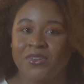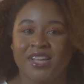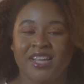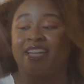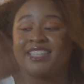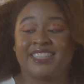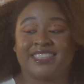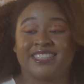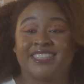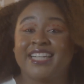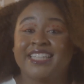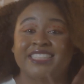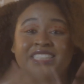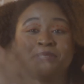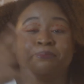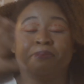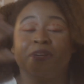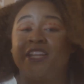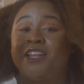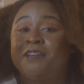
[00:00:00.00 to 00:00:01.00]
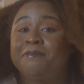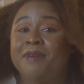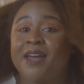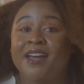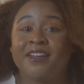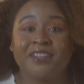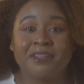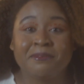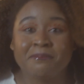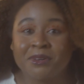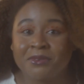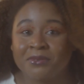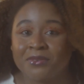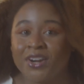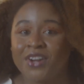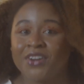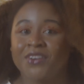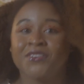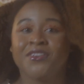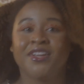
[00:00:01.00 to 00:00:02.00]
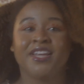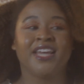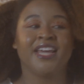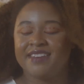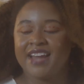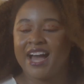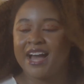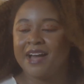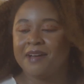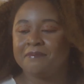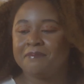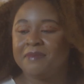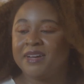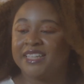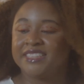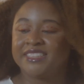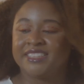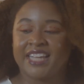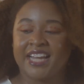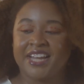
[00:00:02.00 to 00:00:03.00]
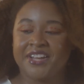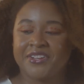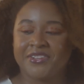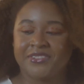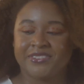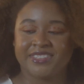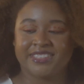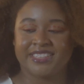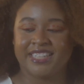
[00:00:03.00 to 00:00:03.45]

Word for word: like the sex appeal of Marilyn Monroe, not much else.